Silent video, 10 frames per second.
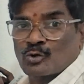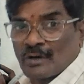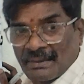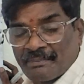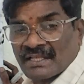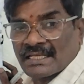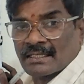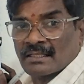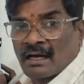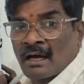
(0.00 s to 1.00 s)
to
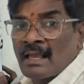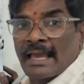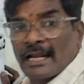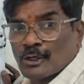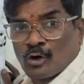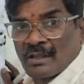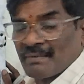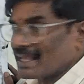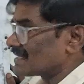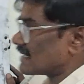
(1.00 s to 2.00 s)
represent the
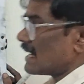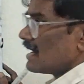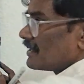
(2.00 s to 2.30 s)
electrochemical cell.